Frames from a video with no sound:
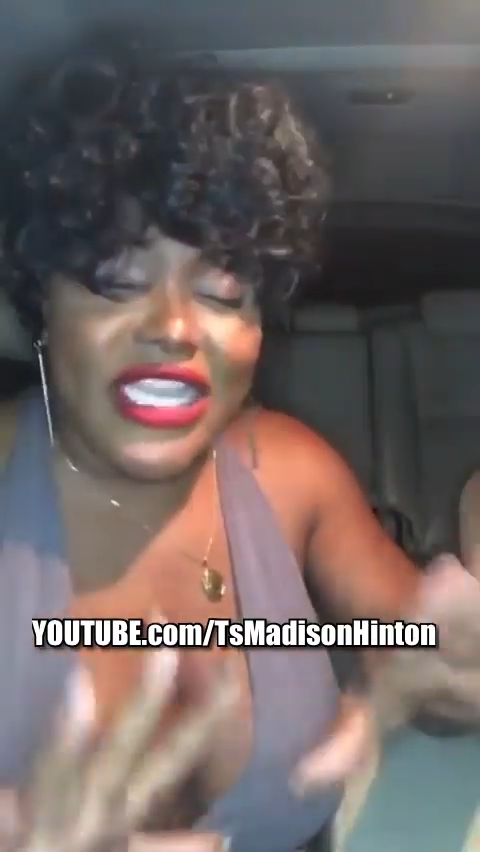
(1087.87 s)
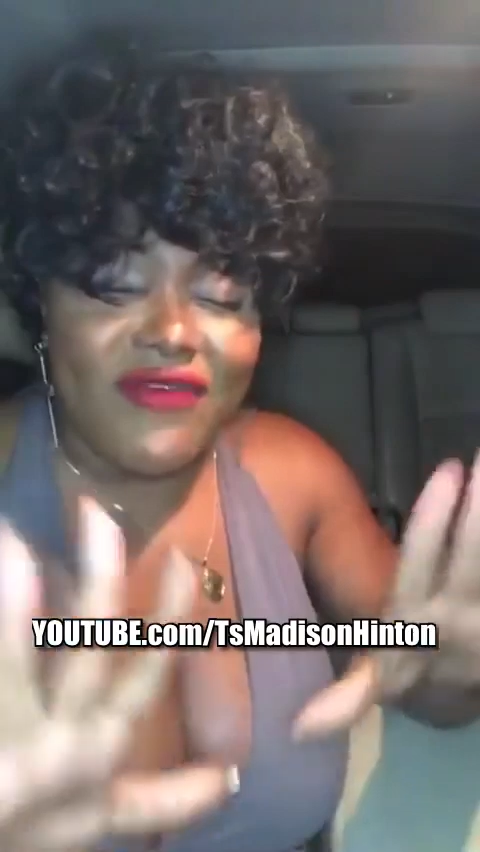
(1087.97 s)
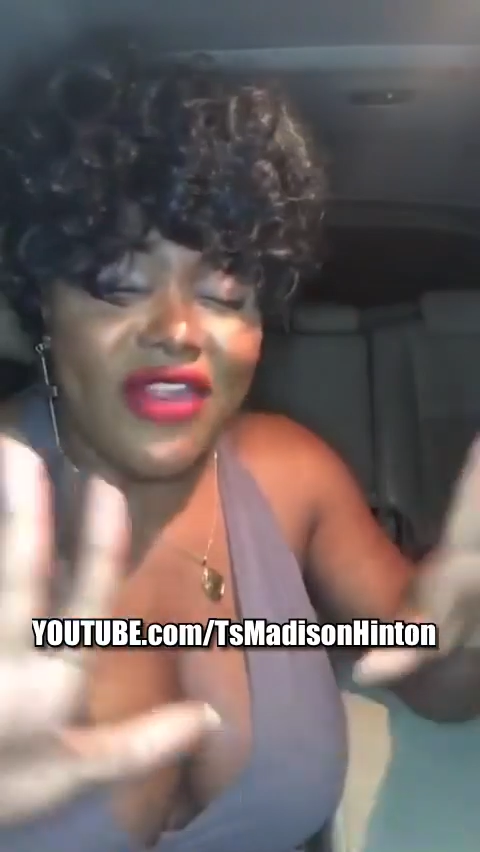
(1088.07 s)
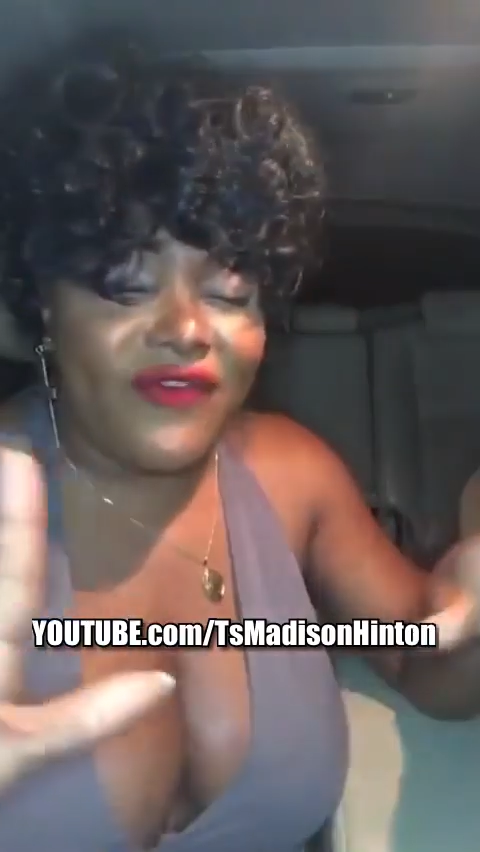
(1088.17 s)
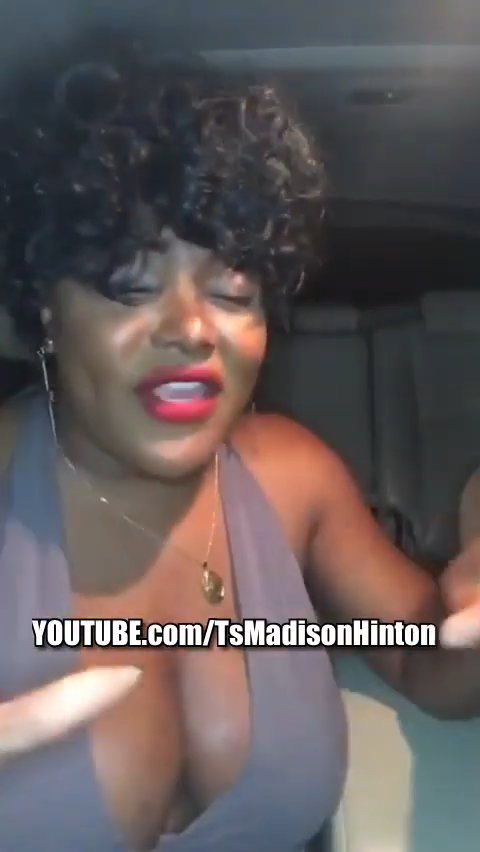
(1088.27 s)

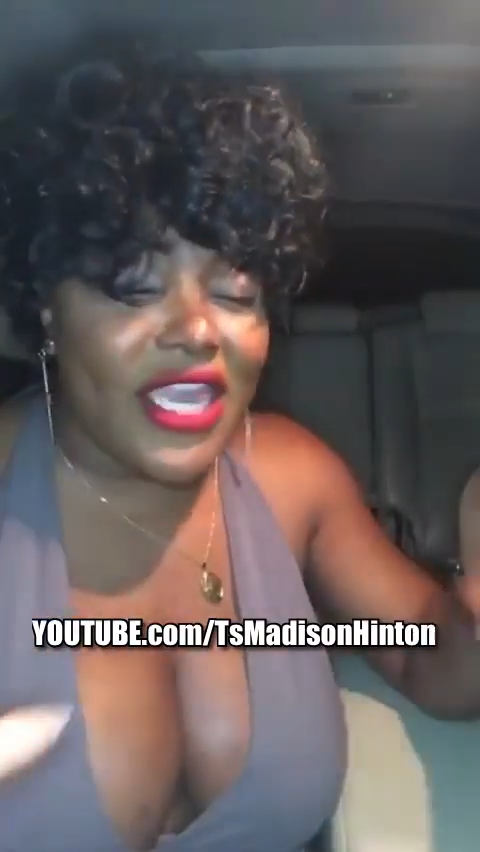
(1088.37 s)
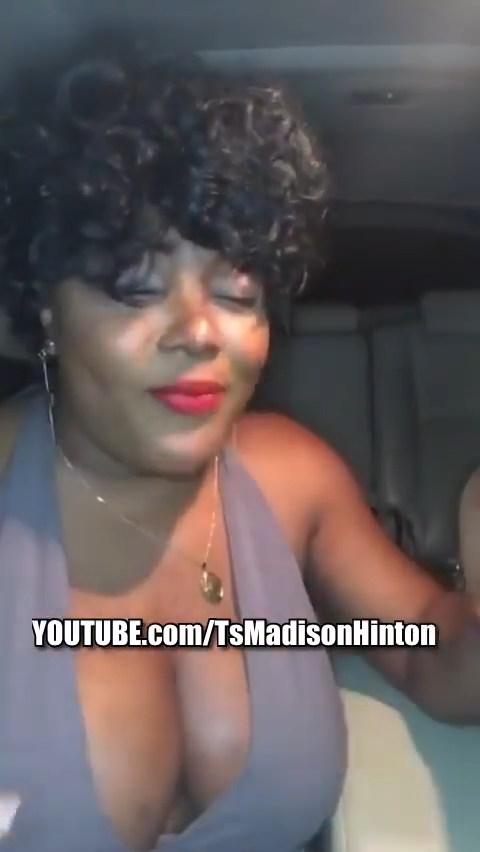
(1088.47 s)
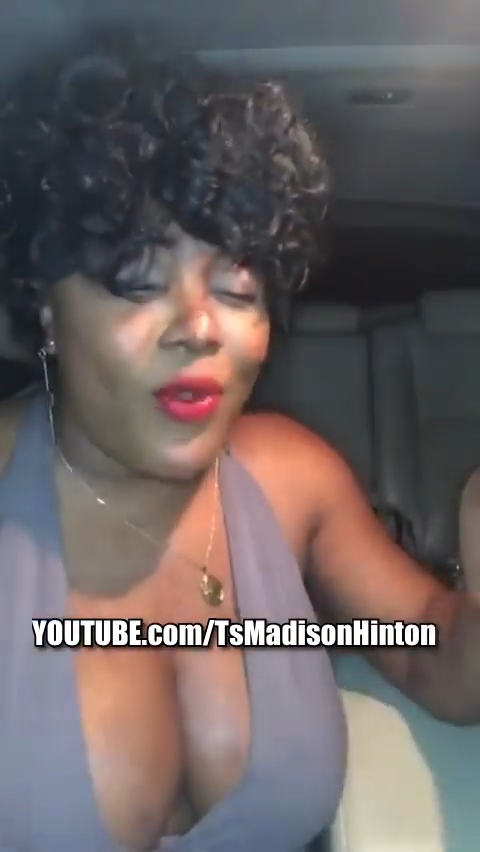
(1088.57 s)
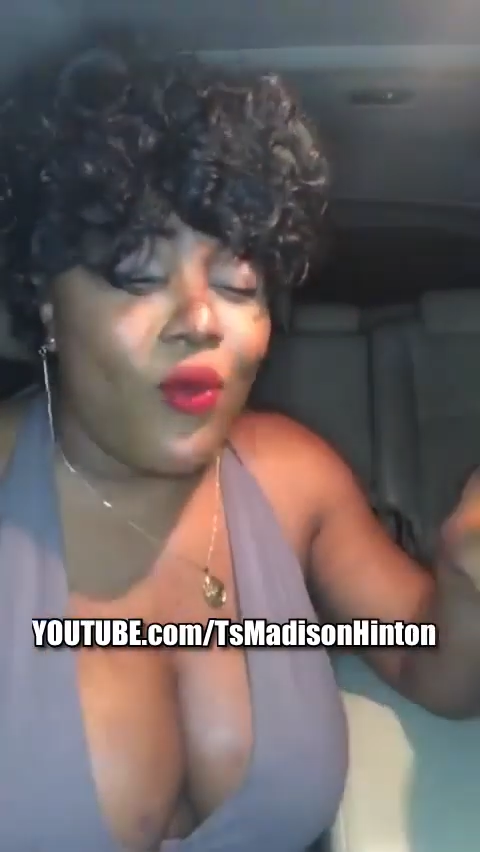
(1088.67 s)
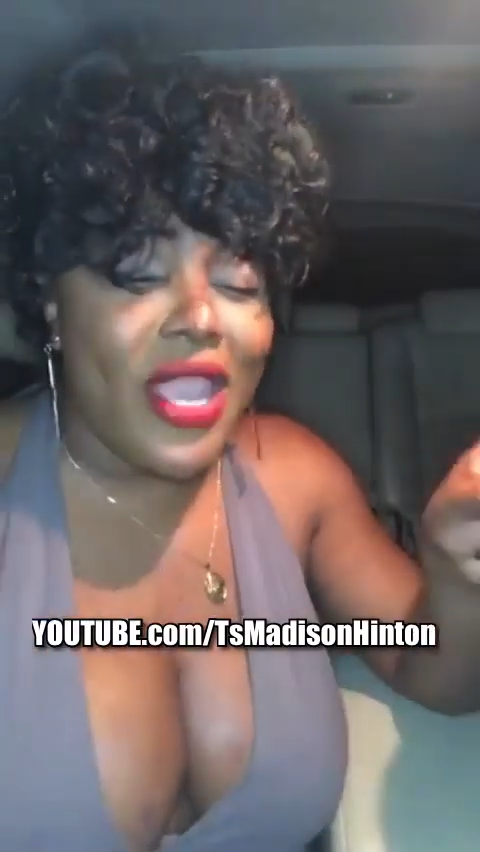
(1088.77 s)
Even if you're
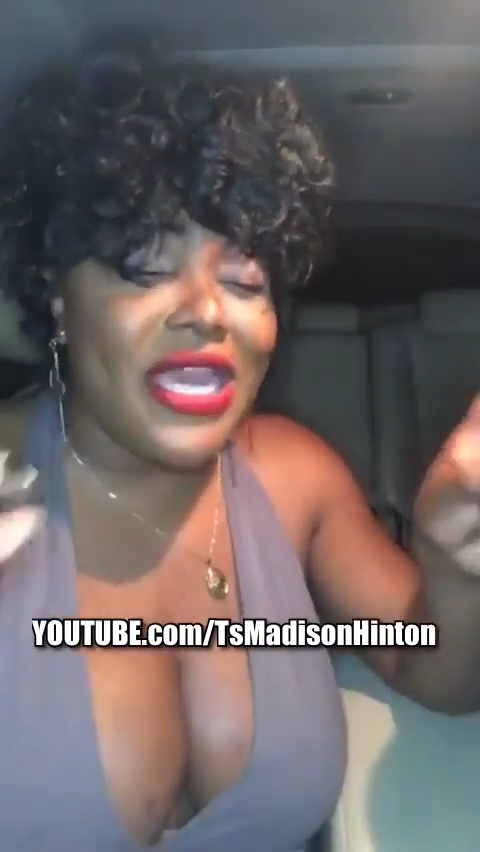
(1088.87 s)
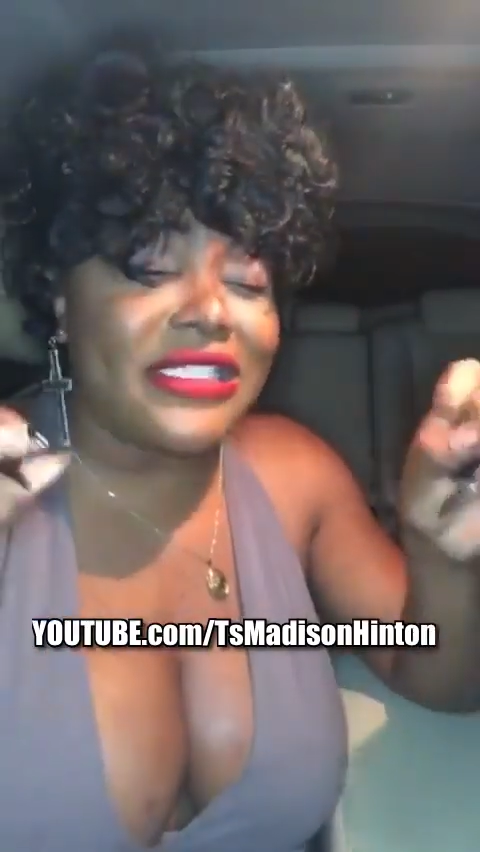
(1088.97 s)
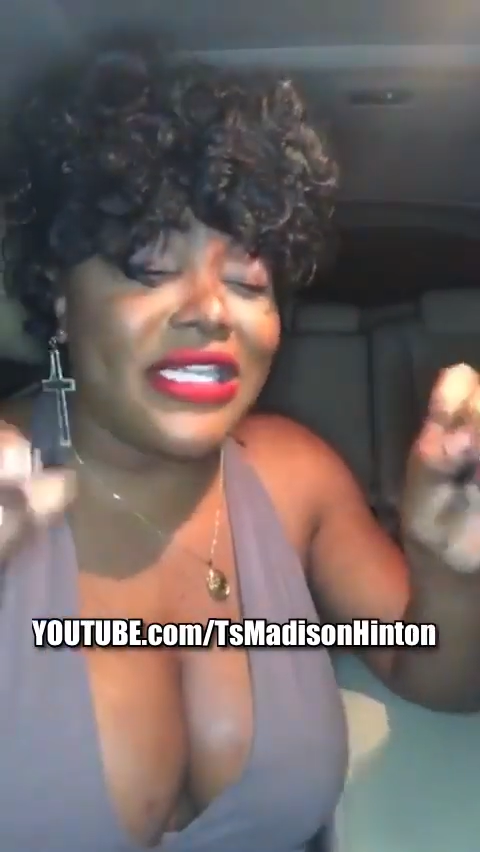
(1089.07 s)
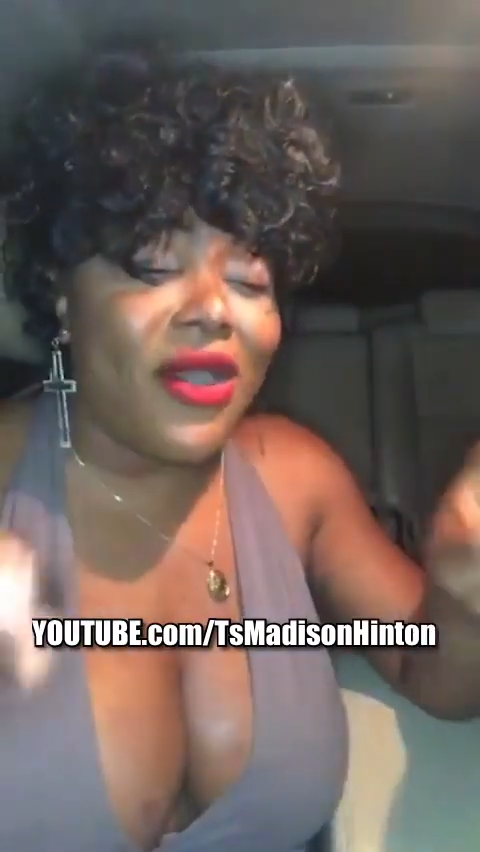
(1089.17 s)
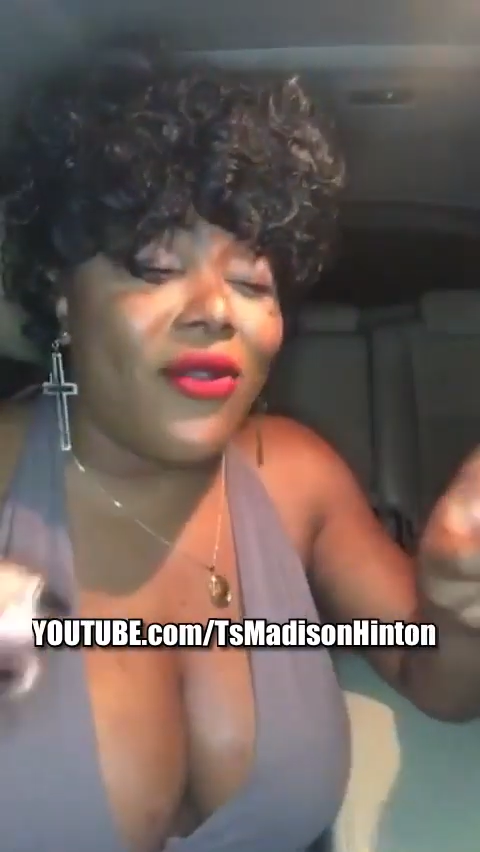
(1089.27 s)
getting put, when
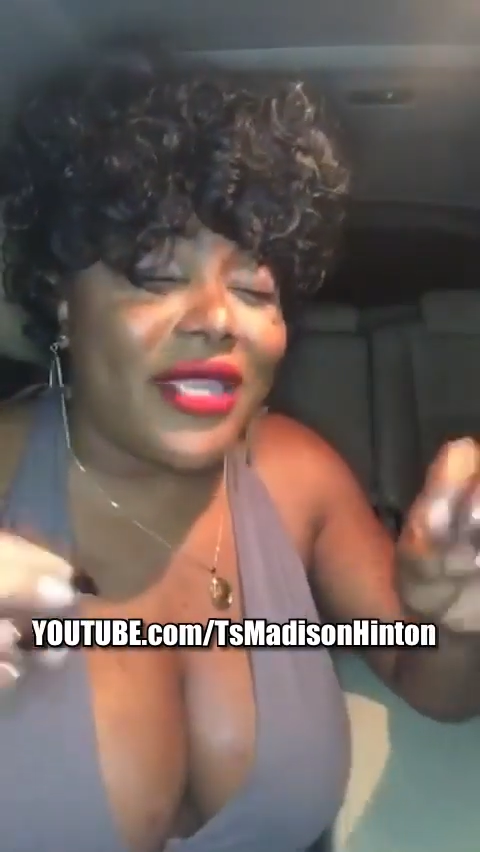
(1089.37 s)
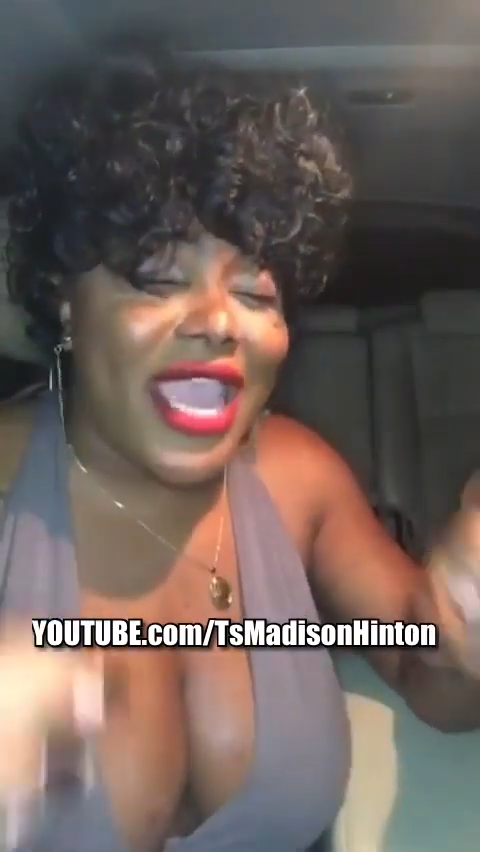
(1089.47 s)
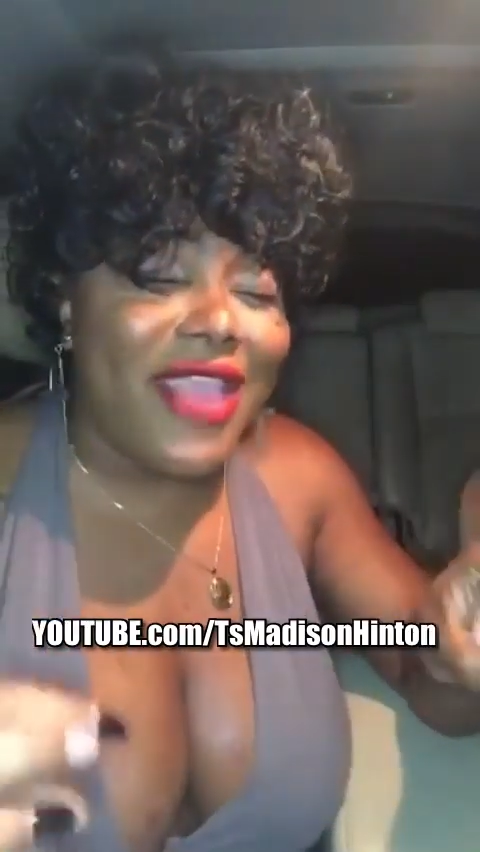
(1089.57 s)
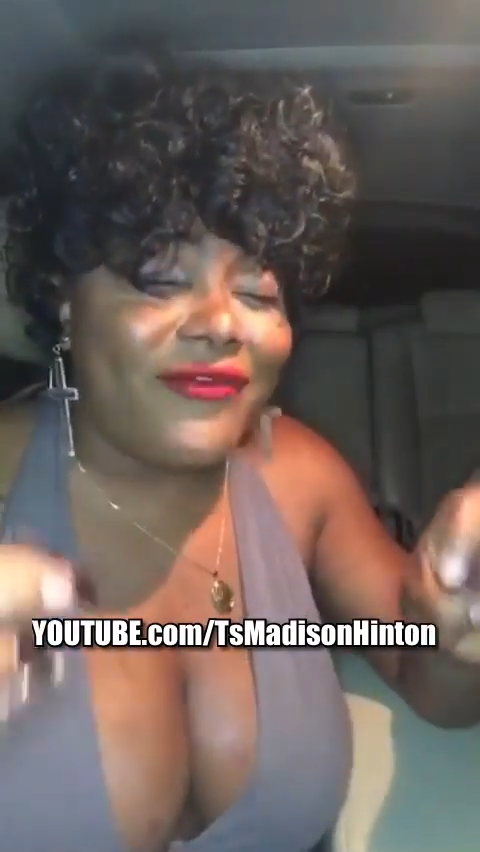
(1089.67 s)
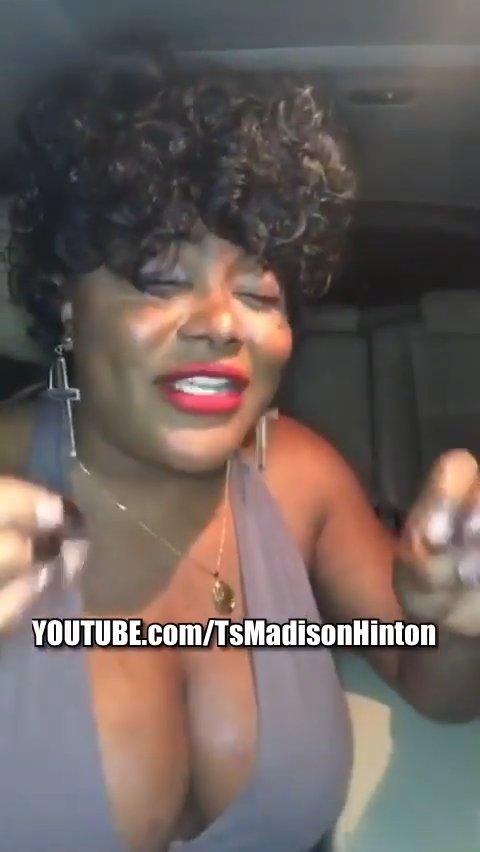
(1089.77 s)
is it okay